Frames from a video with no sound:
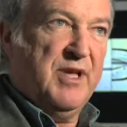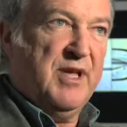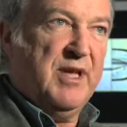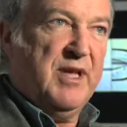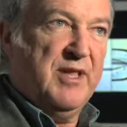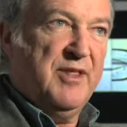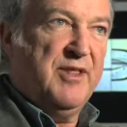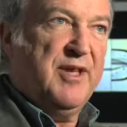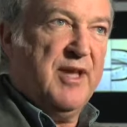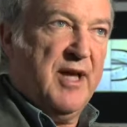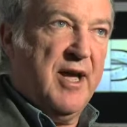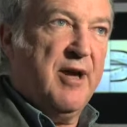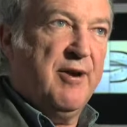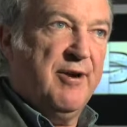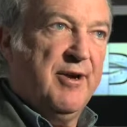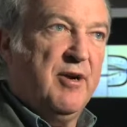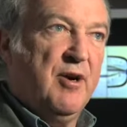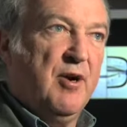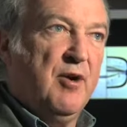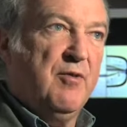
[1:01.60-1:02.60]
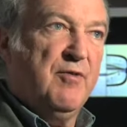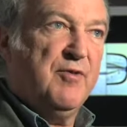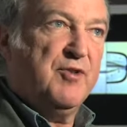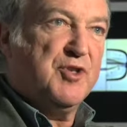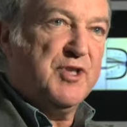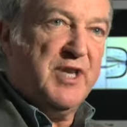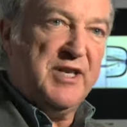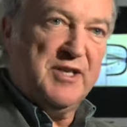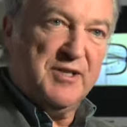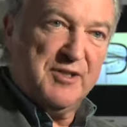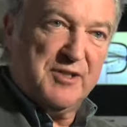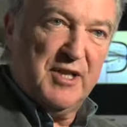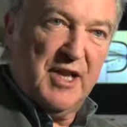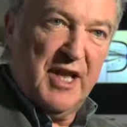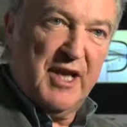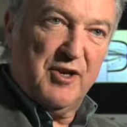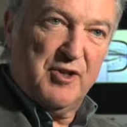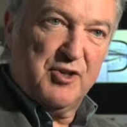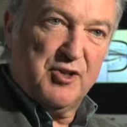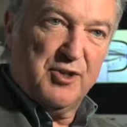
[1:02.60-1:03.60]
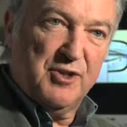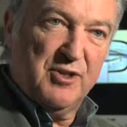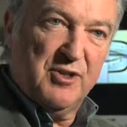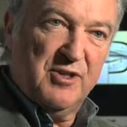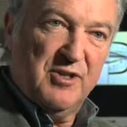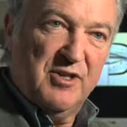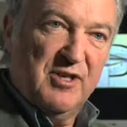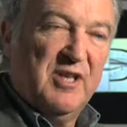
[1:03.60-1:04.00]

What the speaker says: be in the area of genetic selection.